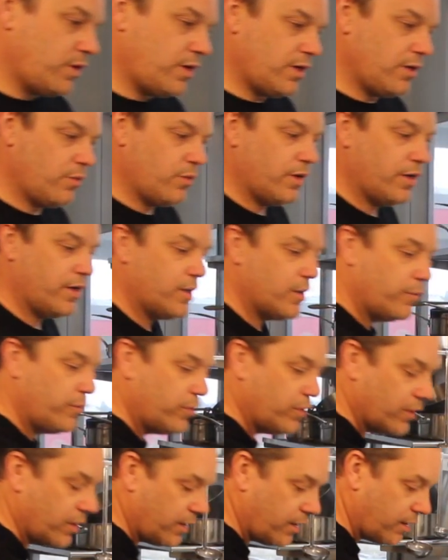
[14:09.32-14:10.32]
where we're going
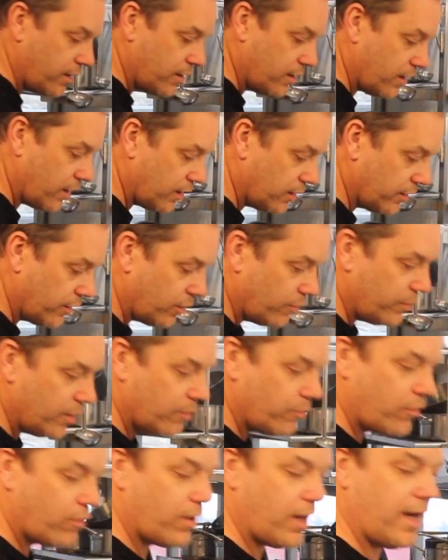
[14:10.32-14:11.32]
to put in a little
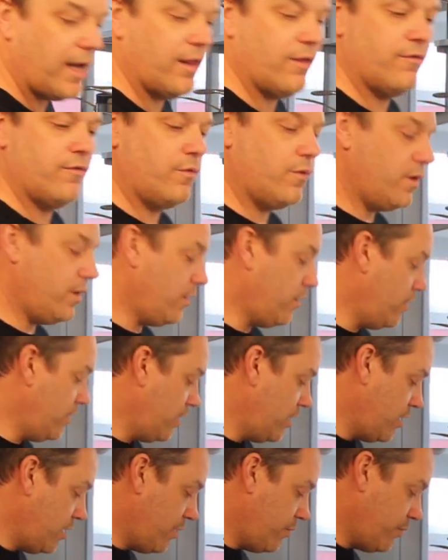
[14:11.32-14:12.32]
bit more olive oil.
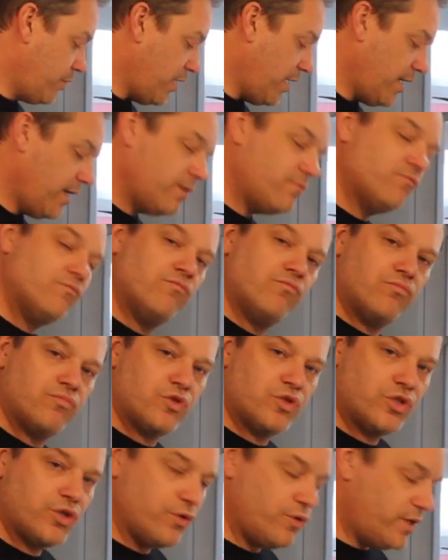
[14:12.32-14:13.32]
Probably
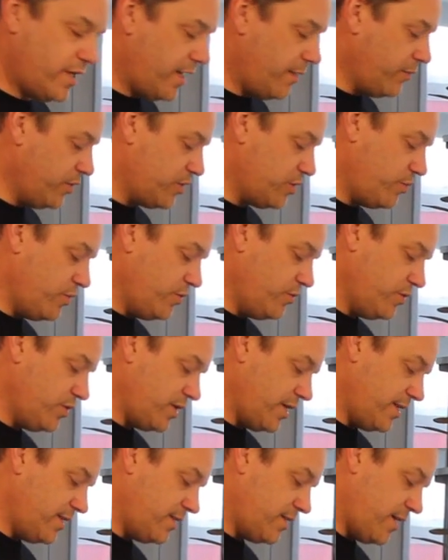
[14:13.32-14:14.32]
2
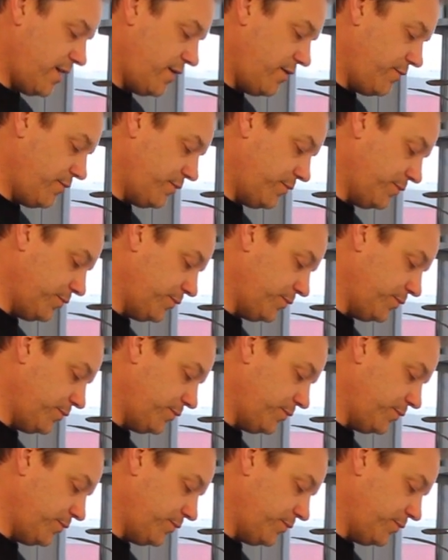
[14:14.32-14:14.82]
tablespoons, I'd say.